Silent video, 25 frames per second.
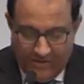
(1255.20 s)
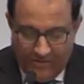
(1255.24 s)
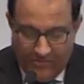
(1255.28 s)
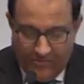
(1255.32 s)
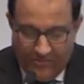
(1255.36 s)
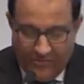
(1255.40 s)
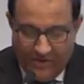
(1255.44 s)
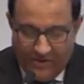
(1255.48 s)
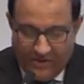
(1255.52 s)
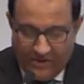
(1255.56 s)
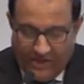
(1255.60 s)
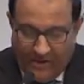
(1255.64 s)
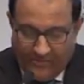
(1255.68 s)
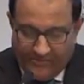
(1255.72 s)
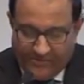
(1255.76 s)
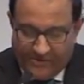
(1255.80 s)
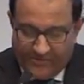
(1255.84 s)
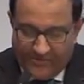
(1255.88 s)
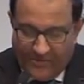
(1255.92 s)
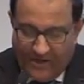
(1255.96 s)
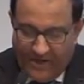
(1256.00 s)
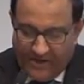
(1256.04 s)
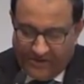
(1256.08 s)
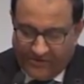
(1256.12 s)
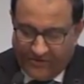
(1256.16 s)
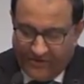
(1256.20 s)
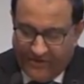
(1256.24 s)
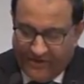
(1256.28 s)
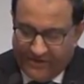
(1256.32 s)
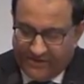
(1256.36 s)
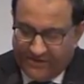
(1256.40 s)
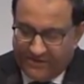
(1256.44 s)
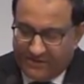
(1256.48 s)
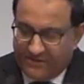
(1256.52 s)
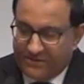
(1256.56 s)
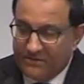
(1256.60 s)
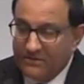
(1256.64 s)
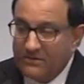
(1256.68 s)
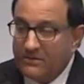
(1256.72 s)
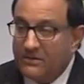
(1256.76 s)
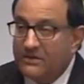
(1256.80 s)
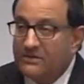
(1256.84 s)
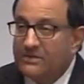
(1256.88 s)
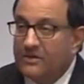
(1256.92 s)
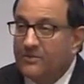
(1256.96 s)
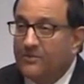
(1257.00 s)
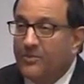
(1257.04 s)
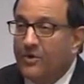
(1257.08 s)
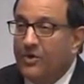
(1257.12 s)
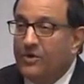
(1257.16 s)
build up smart grids, and
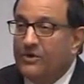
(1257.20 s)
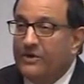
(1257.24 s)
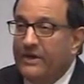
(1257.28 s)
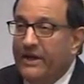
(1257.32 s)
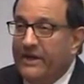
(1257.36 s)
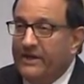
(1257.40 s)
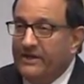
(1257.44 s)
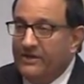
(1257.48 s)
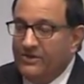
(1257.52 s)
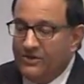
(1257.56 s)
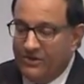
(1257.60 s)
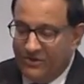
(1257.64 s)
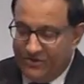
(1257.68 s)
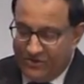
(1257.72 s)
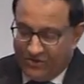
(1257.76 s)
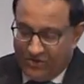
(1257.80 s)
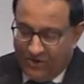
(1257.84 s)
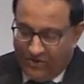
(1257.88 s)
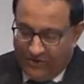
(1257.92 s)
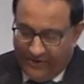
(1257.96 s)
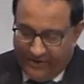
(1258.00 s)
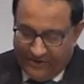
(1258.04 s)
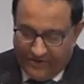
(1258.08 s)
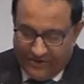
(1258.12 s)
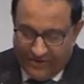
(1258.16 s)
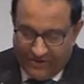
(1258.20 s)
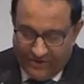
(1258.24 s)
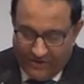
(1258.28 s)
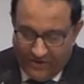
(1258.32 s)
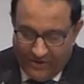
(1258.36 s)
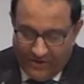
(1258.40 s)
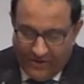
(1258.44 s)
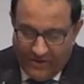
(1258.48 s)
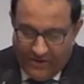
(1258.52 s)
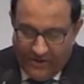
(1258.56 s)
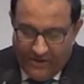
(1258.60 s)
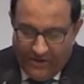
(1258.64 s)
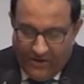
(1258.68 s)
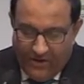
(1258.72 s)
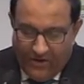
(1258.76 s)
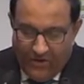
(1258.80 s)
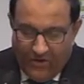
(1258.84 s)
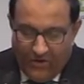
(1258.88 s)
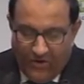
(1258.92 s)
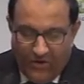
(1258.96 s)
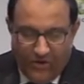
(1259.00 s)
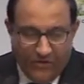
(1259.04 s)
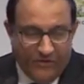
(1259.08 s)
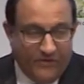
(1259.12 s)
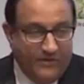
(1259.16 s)
support energy storage,
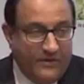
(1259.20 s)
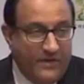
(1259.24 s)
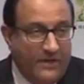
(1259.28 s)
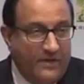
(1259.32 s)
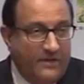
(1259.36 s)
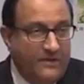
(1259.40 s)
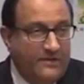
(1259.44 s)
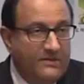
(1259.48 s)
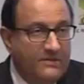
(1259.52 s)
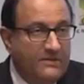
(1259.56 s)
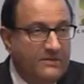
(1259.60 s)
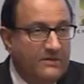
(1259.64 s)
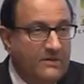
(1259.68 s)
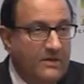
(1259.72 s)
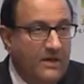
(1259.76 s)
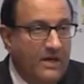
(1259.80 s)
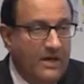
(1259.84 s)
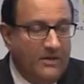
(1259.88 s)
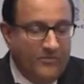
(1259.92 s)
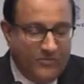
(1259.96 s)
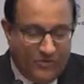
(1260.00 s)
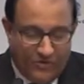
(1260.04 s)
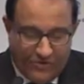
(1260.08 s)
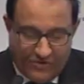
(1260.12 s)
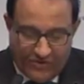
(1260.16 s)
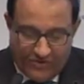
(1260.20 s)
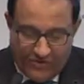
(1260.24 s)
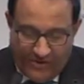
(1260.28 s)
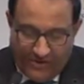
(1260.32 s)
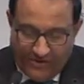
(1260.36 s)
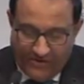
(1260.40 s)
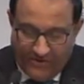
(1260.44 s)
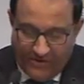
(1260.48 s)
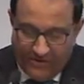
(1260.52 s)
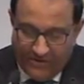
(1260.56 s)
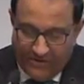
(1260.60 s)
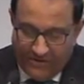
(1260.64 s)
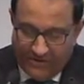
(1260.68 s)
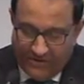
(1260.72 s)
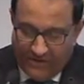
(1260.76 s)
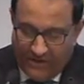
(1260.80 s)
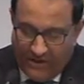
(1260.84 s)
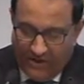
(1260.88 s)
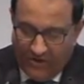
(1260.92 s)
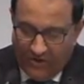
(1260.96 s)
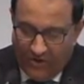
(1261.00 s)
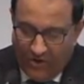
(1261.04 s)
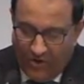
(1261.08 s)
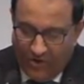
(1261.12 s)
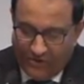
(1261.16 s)
all of these aim to strengthen
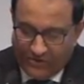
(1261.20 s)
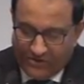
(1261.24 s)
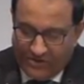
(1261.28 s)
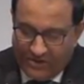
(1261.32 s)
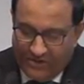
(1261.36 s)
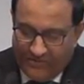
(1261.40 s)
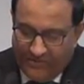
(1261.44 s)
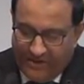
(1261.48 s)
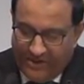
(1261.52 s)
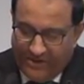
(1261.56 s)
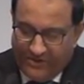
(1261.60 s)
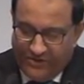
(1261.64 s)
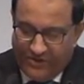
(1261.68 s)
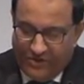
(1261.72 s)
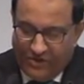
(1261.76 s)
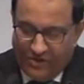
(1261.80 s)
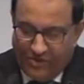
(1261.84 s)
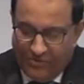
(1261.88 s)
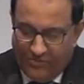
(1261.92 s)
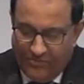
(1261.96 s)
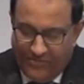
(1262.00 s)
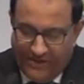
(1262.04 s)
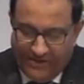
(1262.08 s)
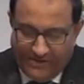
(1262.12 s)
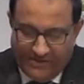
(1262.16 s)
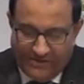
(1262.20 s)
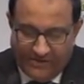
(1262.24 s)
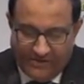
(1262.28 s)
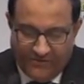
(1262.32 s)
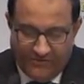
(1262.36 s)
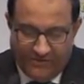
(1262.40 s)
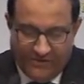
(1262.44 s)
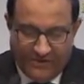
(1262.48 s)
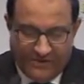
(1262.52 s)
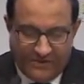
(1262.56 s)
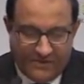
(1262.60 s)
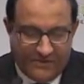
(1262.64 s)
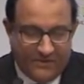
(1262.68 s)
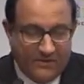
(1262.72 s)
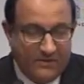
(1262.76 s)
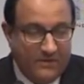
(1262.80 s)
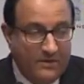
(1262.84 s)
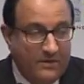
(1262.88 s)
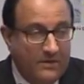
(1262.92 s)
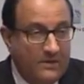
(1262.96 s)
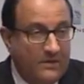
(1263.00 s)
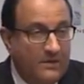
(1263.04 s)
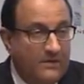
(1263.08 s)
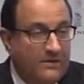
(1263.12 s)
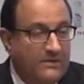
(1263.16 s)
our long-term energy competitiveness,
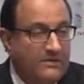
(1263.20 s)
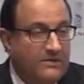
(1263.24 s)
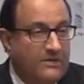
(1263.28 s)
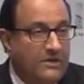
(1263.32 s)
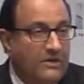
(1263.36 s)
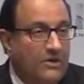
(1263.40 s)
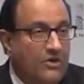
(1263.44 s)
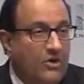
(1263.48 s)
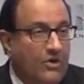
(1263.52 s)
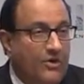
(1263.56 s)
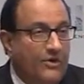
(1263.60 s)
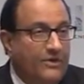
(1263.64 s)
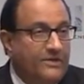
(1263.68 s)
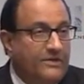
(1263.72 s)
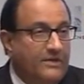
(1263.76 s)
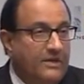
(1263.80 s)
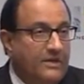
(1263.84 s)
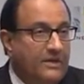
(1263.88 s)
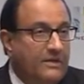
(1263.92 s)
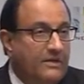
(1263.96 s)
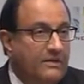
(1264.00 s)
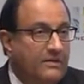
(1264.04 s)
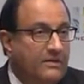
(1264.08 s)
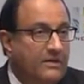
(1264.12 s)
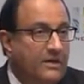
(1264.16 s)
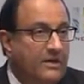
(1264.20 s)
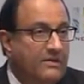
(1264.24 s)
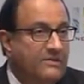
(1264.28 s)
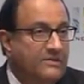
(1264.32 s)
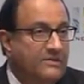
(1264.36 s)
security, and